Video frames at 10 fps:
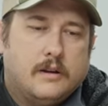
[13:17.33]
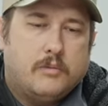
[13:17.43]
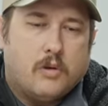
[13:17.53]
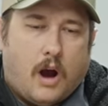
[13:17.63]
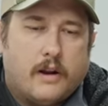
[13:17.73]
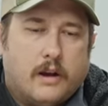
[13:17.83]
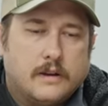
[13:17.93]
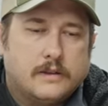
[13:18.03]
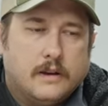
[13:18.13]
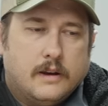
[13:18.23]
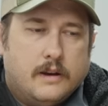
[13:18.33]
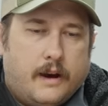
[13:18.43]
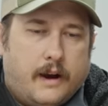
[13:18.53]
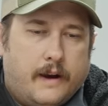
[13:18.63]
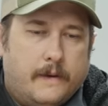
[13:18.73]
product,
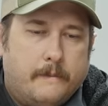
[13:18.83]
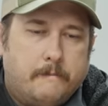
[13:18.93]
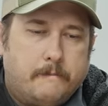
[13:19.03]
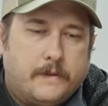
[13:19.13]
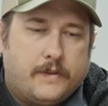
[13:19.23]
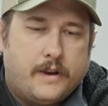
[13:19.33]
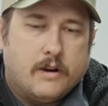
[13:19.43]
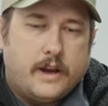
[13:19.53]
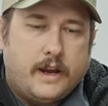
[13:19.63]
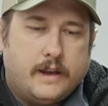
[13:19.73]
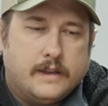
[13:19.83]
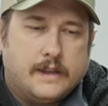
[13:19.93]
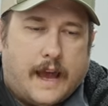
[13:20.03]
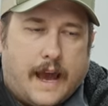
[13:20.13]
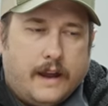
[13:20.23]
the theory is
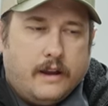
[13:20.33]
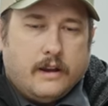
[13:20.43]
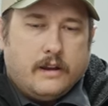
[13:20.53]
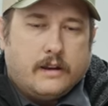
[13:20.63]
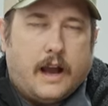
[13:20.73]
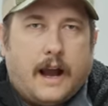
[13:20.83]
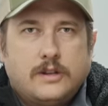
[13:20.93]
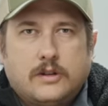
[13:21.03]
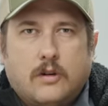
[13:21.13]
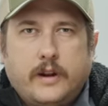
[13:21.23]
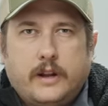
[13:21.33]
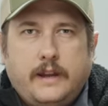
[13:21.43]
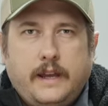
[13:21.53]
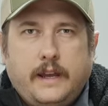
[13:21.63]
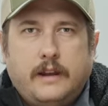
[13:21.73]
that guys are going to
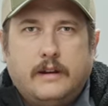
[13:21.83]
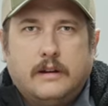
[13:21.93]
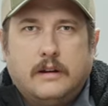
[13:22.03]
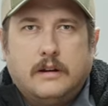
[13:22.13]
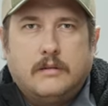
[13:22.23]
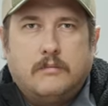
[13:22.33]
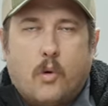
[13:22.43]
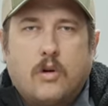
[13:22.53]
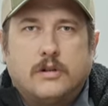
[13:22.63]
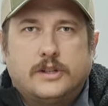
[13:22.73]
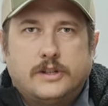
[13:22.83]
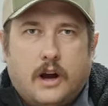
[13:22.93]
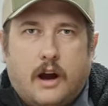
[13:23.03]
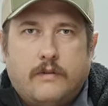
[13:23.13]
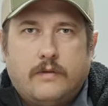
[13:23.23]
need more
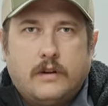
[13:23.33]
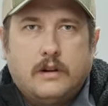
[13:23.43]
stuff,